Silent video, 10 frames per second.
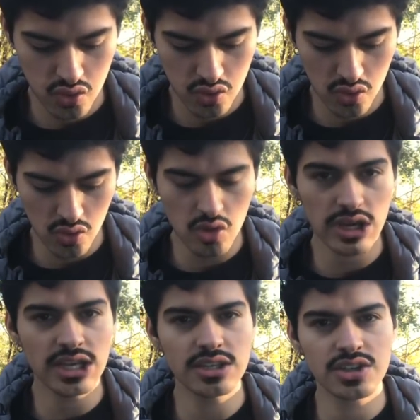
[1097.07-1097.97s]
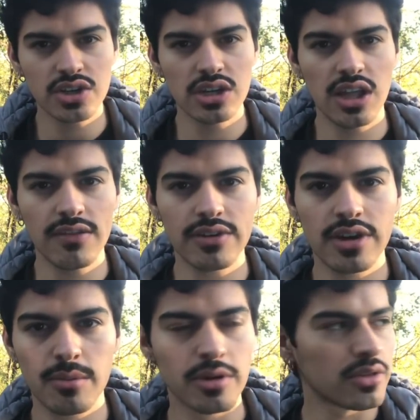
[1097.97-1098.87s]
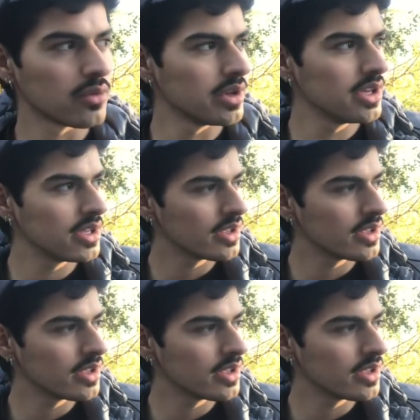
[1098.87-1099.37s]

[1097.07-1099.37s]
Who is your lover number three?